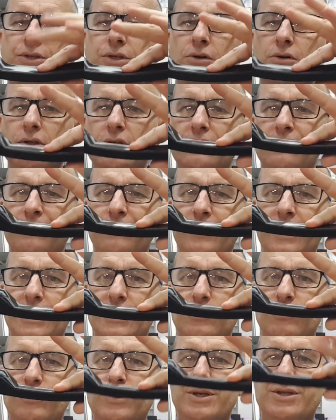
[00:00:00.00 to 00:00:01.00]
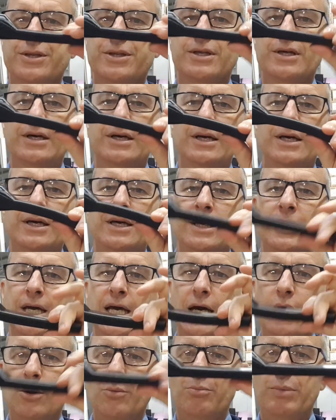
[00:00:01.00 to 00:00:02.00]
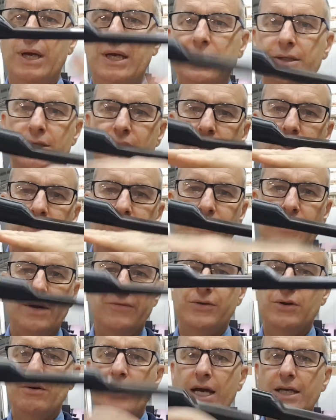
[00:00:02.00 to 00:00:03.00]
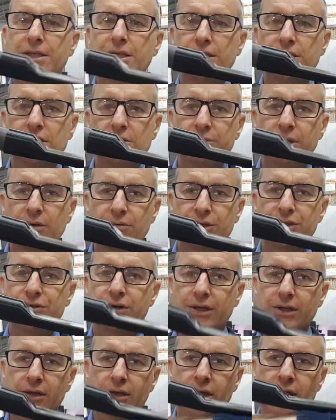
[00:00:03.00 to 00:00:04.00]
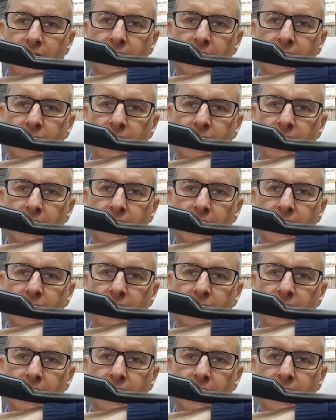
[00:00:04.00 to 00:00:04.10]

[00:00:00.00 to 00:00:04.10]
still got some flex with how it bends. So if your access is a bit restricted,